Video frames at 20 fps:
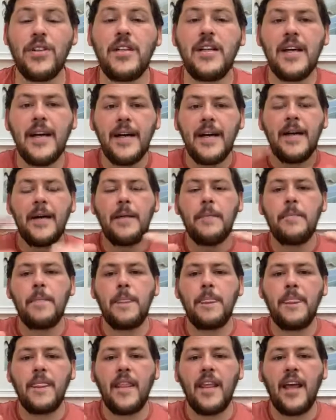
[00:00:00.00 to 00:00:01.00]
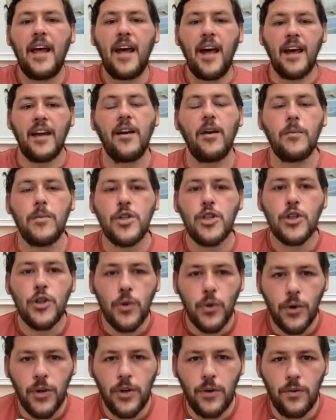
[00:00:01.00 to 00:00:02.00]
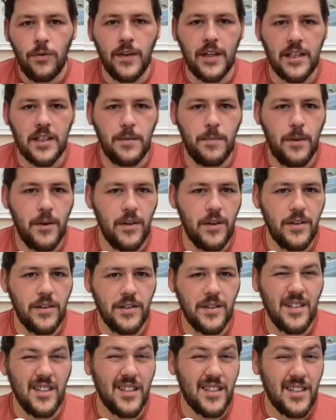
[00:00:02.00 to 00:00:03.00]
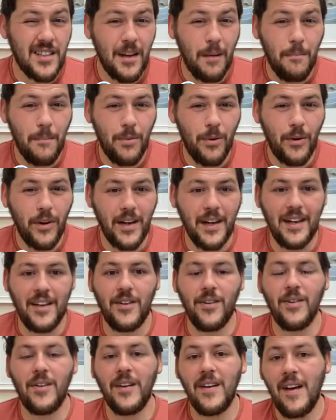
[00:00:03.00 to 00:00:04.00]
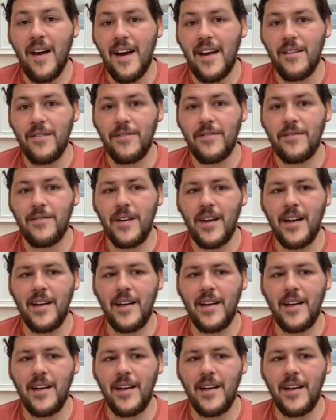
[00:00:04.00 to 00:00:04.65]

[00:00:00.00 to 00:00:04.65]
And I'm sure you've experienced at some point in your life,